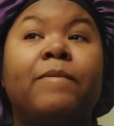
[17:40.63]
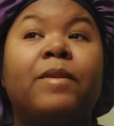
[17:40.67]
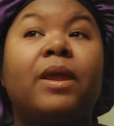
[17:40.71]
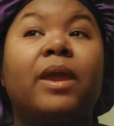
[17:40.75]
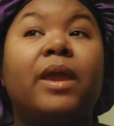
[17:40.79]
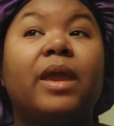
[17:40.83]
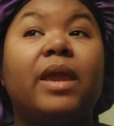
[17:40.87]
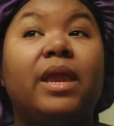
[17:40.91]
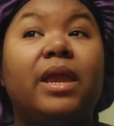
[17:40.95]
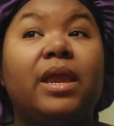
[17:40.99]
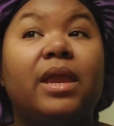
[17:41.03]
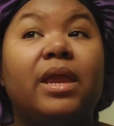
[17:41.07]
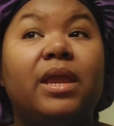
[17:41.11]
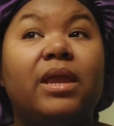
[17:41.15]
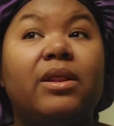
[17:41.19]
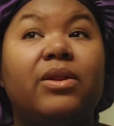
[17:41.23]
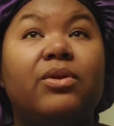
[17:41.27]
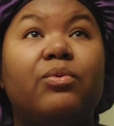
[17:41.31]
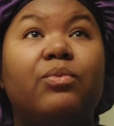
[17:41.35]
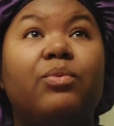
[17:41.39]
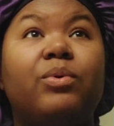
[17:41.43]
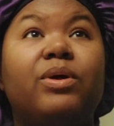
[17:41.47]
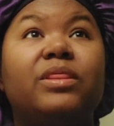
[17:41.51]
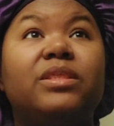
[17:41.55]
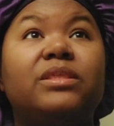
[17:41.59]
And
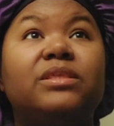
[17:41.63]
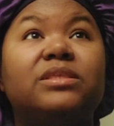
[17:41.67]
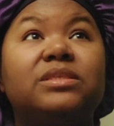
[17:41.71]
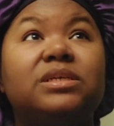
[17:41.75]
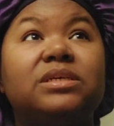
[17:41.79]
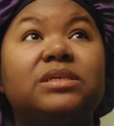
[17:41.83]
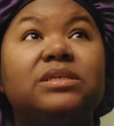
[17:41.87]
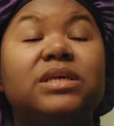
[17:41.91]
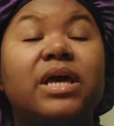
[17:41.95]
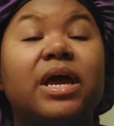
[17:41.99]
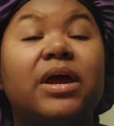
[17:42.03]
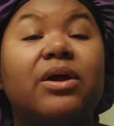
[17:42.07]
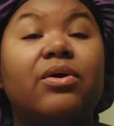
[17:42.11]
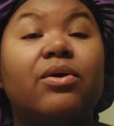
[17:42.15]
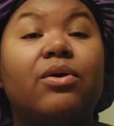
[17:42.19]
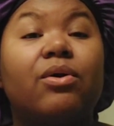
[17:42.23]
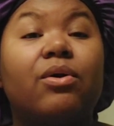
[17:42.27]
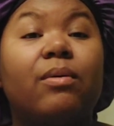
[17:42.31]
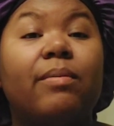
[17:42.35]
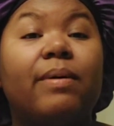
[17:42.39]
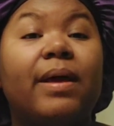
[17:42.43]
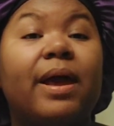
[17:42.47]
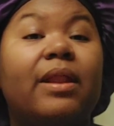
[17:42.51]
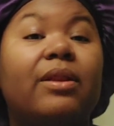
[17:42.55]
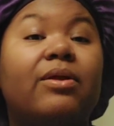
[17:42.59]
with the zigzag curl
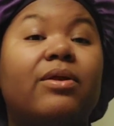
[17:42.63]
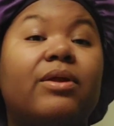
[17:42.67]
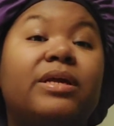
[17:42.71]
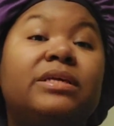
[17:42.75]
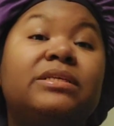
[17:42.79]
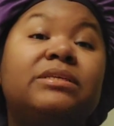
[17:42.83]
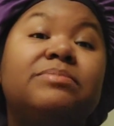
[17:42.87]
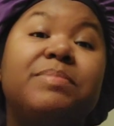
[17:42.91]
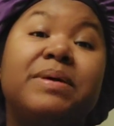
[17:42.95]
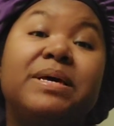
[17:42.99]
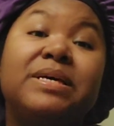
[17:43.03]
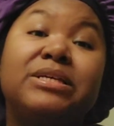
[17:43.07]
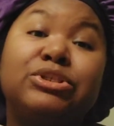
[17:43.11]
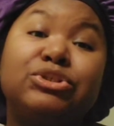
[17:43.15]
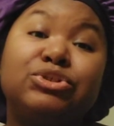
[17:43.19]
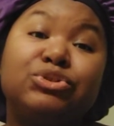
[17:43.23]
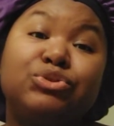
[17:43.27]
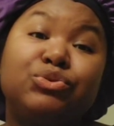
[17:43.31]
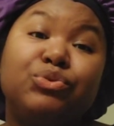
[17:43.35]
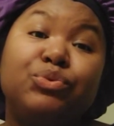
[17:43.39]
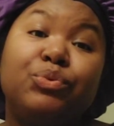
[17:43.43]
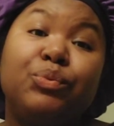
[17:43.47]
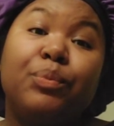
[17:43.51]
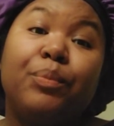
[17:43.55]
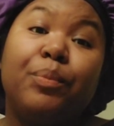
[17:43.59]
pattern, it's best to
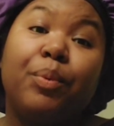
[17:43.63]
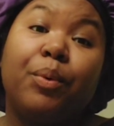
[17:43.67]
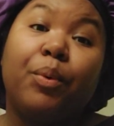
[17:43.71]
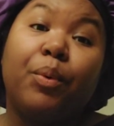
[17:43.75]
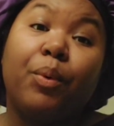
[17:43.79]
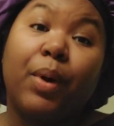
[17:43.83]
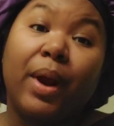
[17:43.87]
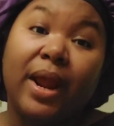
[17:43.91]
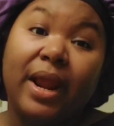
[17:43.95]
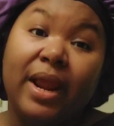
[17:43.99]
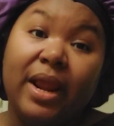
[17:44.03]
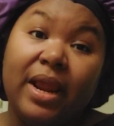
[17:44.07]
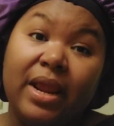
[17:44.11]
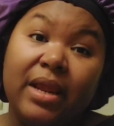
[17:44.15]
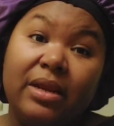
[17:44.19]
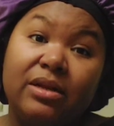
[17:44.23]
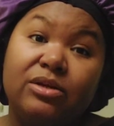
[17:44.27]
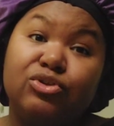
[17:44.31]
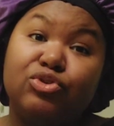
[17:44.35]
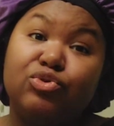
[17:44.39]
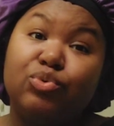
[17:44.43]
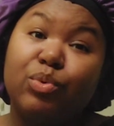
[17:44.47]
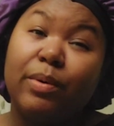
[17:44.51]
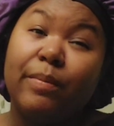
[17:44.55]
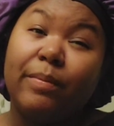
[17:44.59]

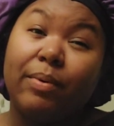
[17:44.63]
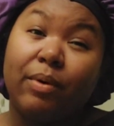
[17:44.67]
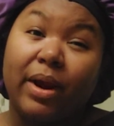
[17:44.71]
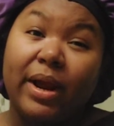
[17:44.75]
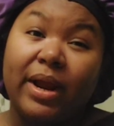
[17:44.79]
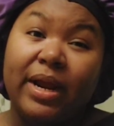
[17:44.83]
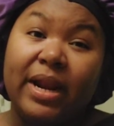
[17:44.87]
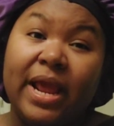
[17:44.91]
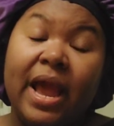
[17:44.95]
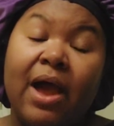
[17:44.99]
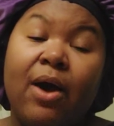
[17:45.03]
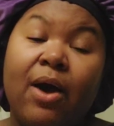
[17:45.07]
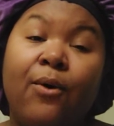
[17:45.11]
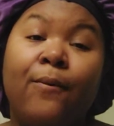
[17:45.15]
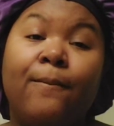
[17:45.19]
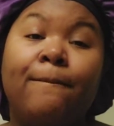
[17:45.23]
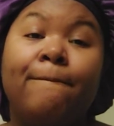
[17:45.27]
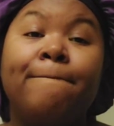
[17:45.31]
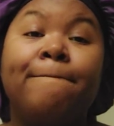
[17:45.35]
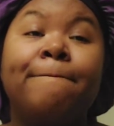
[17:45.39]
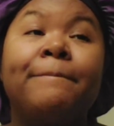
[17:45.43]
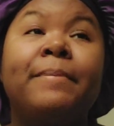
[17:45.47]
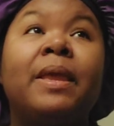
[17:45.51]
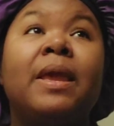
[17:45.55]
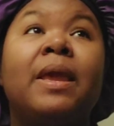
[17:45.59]
do a braid out.
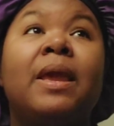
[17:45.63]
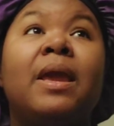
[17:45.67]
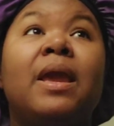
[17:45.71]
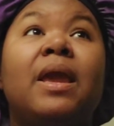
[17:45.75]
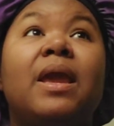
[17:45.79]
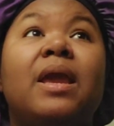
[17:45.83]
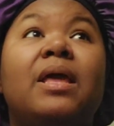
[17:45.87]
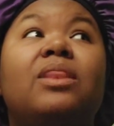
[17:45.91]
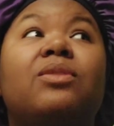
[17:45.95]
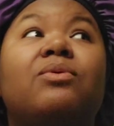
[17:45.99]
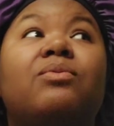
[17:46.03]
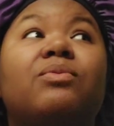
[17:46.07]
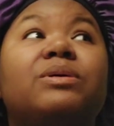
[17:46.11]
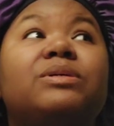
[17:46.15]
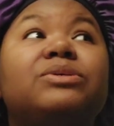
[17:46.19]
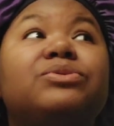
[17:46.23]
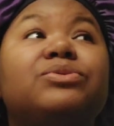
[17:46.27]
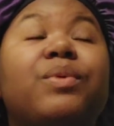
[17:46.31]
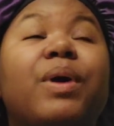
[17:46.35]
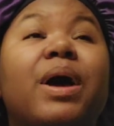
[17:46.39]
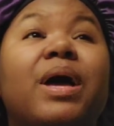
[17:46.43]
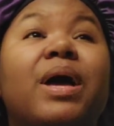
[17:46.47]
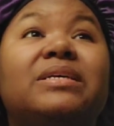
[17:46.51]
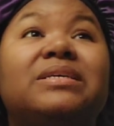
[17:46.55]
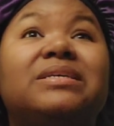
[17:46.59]
And the reason
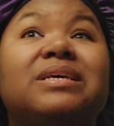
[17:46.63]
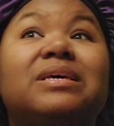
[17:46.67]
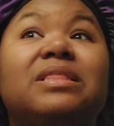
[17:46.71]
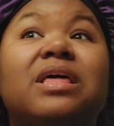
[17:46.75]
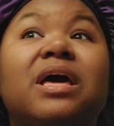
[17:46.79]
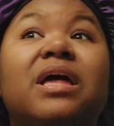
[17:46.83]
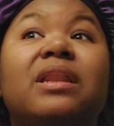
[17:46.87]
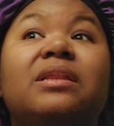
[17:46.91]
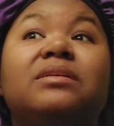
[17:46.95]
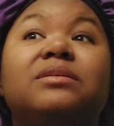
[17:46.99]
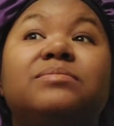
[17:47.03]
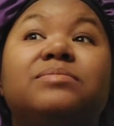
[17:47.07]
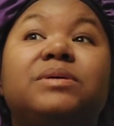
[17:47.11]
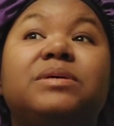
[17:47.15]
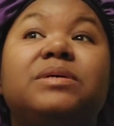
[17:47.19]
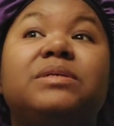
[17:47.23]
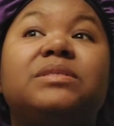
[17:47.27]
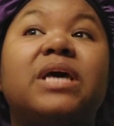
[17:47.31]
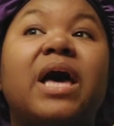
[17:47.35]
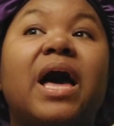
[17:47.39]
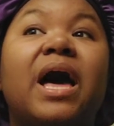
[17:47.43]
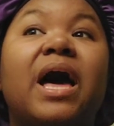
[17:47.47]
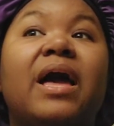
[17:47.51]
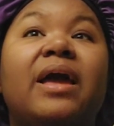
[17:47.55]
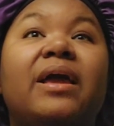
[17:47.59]
why I say that is because
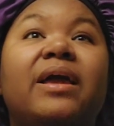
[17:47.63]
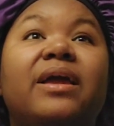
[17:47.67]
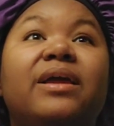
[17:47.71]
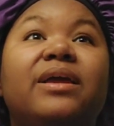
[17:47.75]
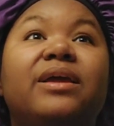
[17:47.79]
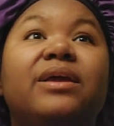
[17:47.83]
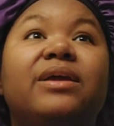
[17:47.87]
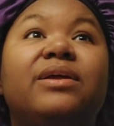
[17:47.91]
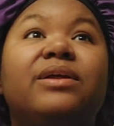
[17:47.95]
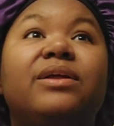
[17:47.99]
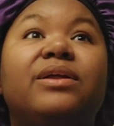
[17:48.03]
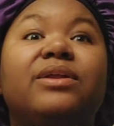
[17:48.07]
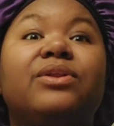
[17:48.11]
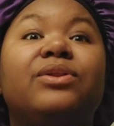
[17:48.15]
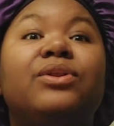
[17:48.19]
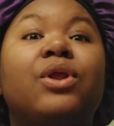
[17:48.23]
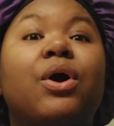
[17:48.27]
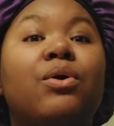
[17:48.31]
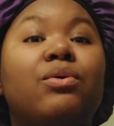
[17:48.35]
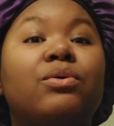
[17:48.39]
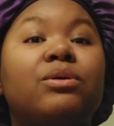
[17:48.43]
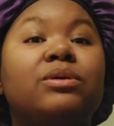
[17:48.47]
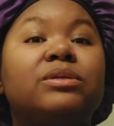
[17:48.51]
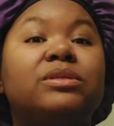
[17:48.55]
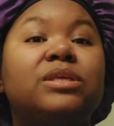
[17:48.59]
I
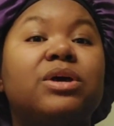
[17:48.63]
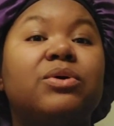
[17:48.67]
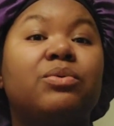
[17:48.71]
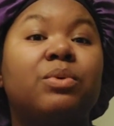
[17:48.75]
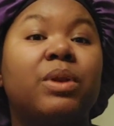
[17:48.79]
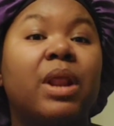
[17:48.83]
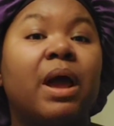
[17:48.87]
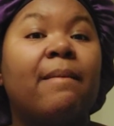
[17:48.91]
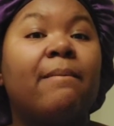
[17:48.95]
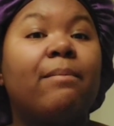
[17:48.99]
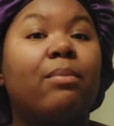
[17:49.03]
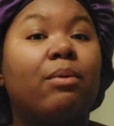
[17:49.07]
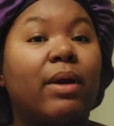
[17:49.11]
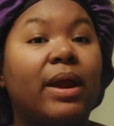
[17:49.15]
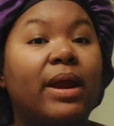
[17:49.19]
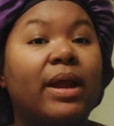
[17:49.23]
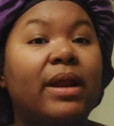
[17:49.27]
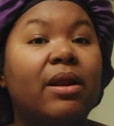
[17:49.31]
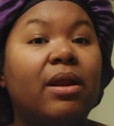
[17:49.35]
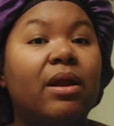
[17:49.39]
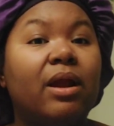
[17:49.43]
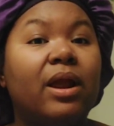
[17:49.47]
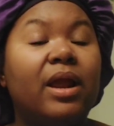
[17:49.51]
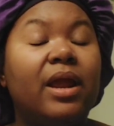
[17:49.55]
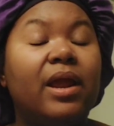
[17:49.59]
noticed that when I braid
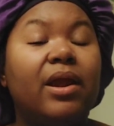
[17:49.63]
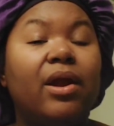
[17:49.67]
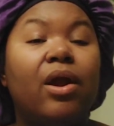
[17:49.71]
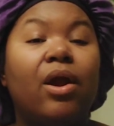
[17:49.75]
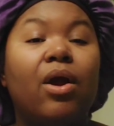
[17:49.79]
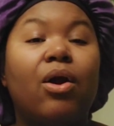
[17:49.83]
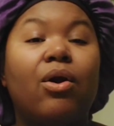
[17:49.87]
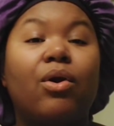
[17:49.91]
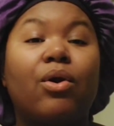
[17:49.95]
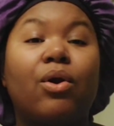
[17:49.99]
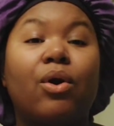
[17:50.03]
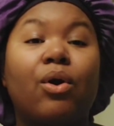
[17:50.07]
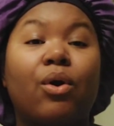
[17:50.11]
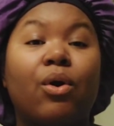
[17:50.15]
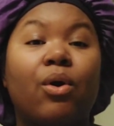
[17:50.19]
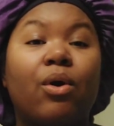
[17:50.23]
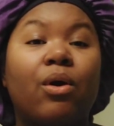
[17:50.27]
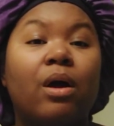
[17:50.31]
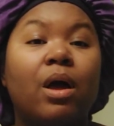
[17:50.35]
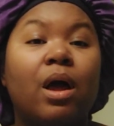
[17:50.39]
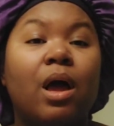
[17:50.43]
her hair, her curl,